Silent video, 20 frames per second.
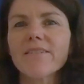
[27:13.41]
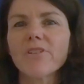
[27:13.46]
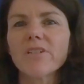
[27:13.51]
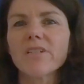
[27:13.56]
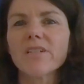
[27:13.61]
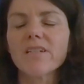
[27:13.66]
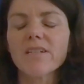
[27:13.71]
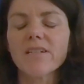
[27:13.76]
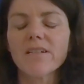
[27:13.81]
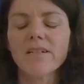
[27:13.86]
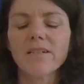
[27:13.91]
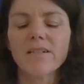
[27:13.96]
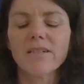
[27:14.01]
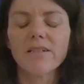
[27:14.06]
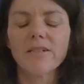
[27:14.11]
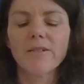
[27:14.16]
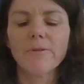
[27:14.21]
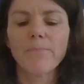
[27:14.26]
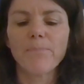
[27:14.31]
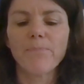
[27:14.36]
what
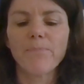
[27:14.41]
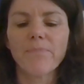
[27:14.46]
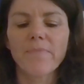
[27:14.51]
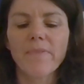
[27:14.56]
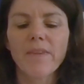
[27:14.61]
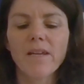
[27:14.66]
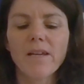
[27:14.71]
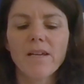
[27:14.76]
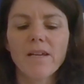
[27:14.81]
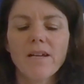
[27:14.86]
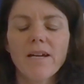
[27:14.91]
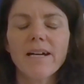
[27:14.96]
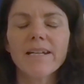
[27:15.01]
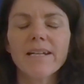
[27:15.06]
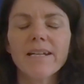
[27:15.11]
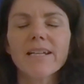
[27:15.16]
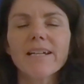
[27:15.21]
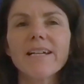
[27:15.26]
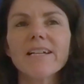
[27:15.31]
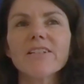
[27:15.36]

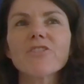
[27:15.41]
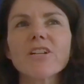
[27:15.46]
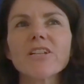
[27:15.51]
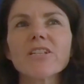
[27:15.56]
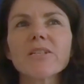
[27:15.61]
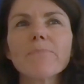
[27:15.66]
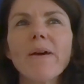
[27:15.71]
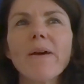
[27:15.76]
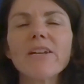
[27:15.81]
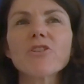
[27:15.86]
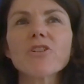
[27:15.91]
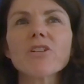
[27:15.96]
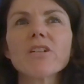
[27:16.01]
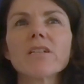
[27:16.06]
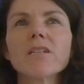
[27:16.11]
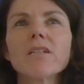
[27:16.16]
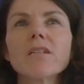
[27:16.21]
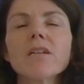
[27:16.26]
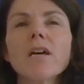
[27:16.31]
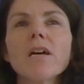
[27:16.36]
Andreas just
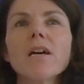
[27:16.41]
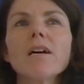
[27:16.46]
mentioned.